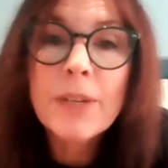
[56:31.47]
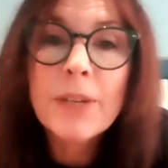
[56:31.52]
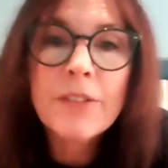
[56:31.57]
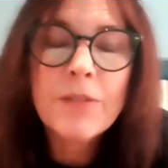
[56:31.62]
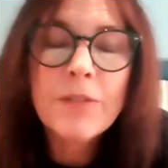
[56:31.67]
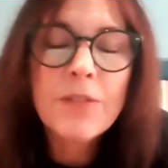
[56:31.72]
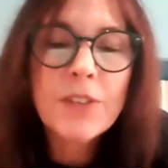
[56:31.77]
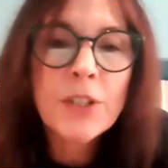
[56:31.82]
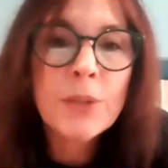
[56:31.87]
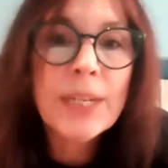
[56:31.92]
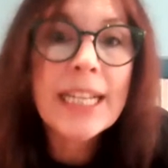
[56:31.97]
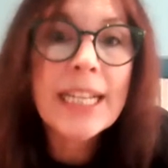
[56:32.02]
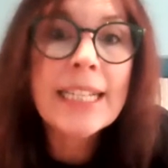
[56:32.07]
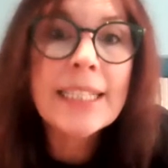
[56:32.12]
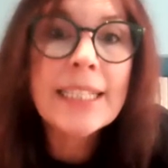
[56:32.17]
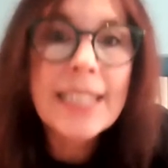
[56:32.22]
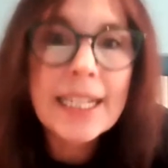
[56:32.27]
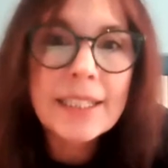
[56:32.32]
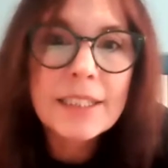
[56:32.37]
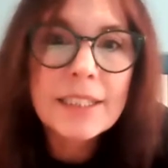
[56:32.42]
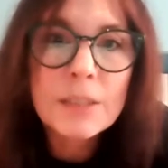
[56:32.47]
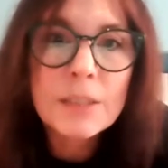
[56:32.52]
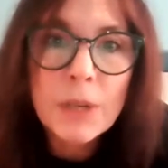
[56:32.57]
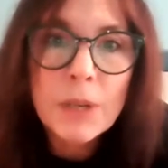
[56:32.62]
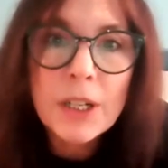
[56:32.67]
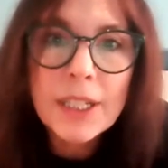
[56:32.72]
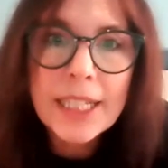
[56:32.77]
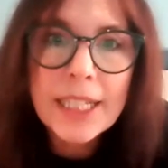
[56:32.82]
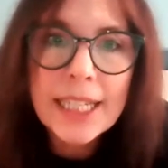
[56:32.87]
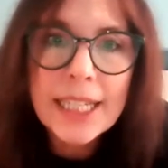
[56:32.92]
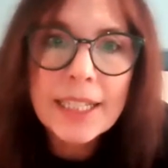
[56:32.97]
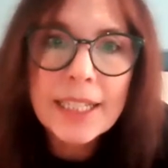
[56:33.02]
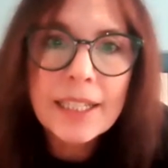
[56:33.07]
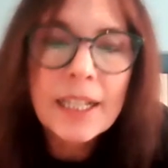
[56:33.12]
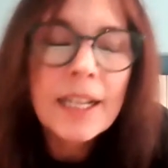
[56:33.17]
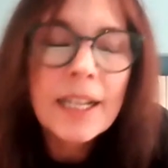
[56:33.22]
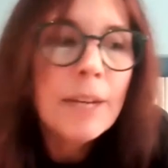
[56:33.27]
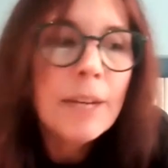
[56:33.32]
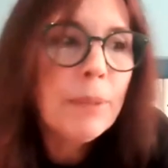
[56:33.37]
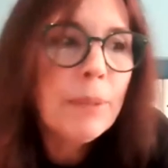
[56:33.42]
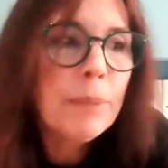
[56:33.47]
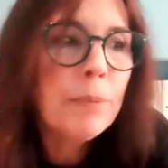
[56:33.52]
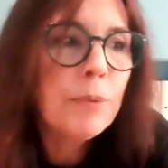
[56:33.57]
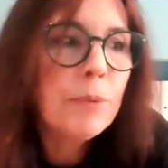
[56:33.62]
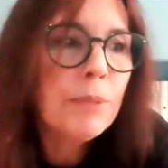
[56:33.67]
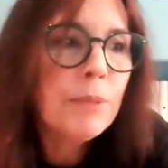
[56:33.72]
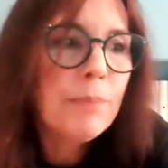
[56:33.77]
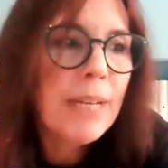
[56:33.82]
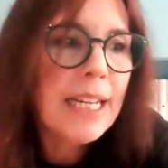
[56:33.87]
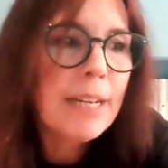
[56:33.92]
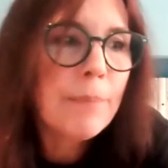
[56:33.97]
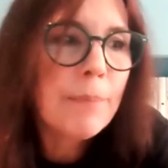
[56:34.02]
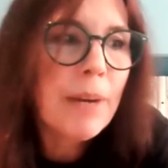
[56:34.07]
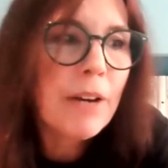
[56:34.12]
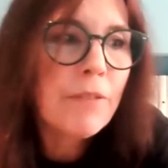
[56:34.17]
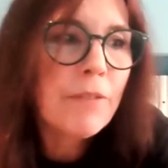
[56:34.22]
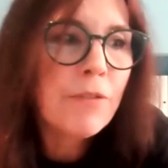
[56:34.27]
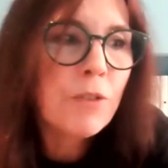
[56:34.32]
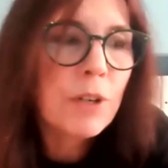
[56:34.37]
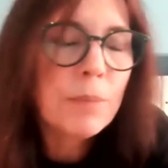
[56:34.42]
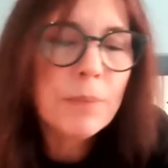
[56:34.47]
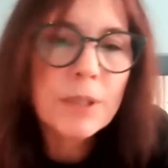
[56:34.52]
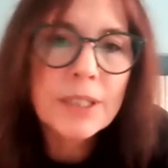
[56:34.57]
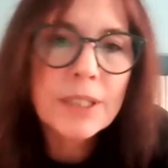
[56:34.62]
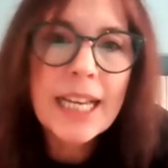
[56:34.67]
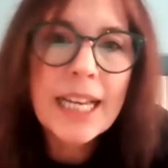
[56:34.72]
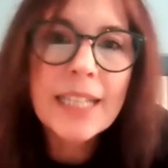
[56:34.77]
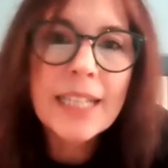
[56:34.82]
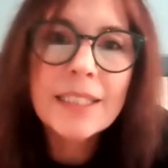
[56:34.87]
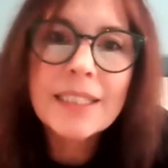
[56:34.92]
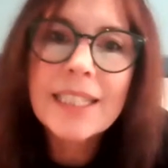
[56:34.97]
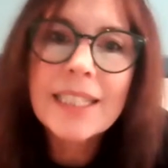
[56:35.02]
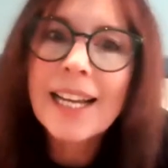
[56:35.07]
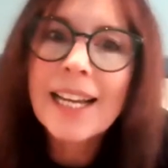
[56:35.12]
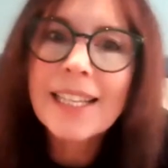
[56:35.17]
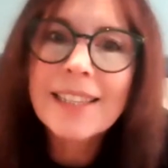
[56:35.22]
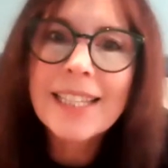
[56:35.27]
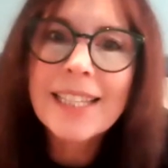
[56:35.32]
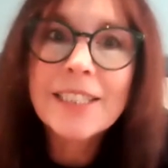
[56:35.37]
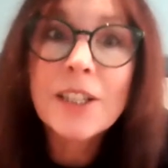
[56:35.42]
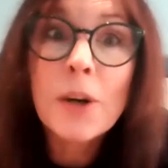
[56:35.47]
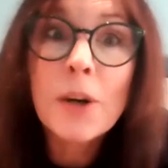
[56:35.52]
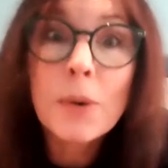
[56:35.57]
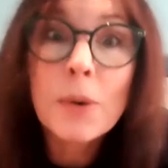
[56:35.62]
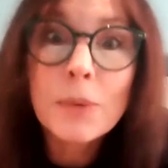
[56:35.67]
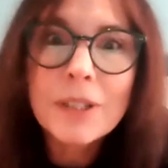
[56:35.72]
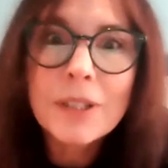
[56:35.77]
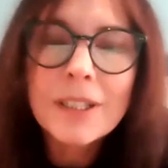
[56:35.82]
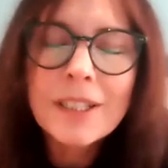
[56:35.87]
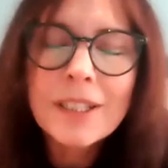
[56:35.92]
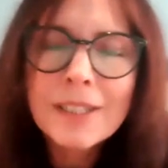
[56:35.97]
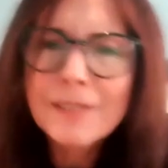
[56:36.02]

If you index the market, people would make about 4%, and they don't.